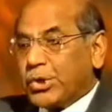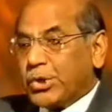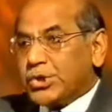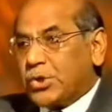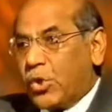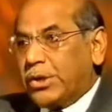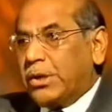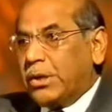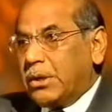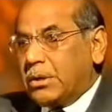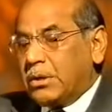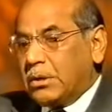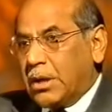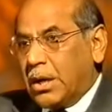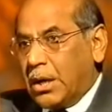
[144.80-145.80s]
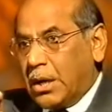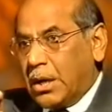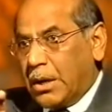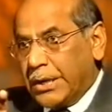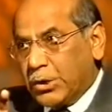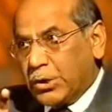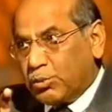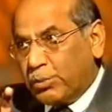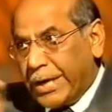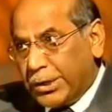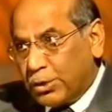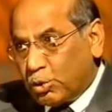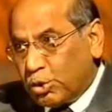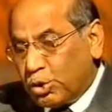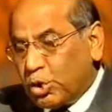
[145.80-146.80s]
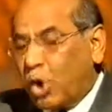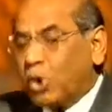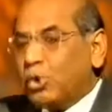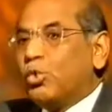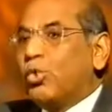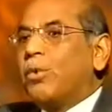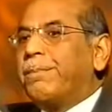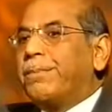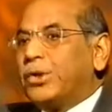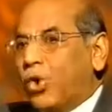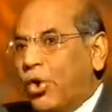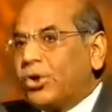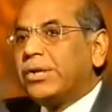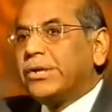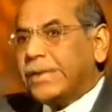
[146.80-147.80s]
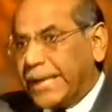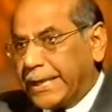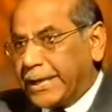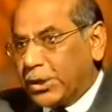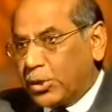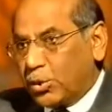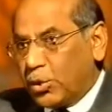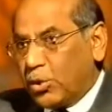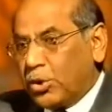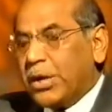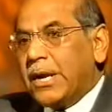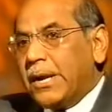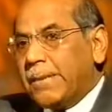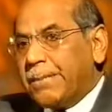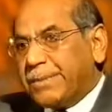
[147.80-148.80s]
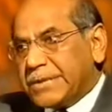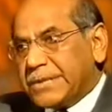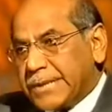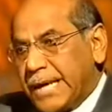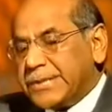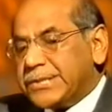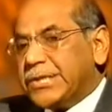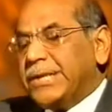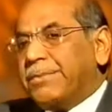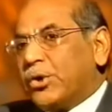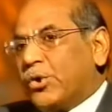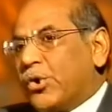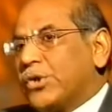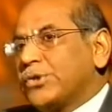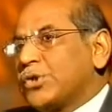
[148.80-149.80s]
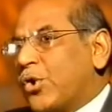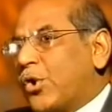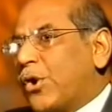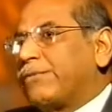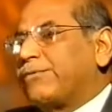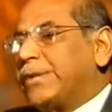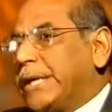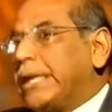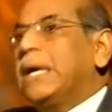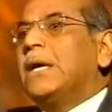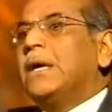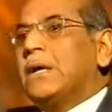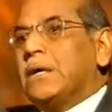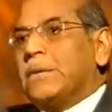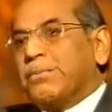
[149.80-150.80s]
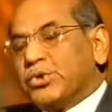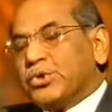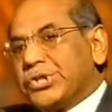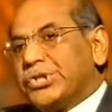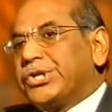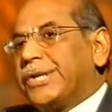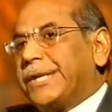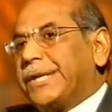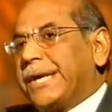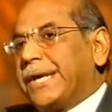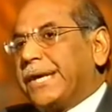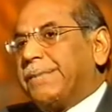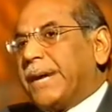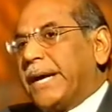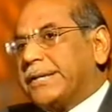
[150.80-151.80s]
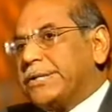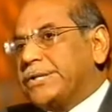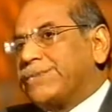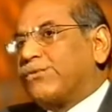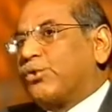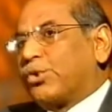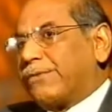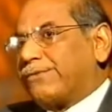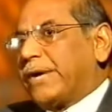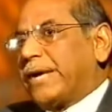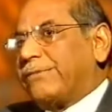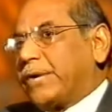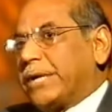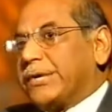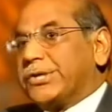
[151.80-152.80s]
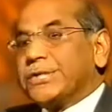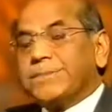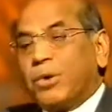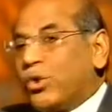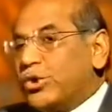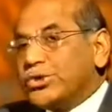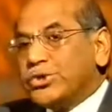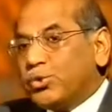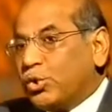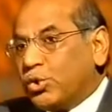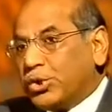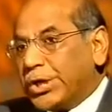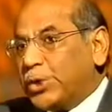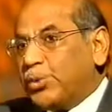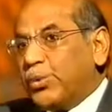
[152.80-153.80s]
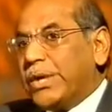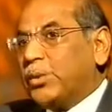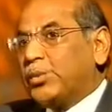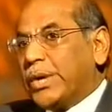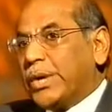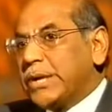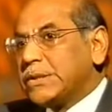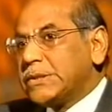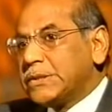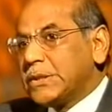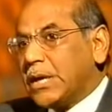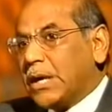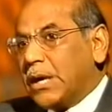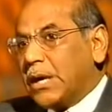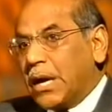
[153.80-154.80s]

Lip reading: It was not, it could not go beyond taking note precisely because of the position taken by these 4 or 5 countries. Because you know the UN works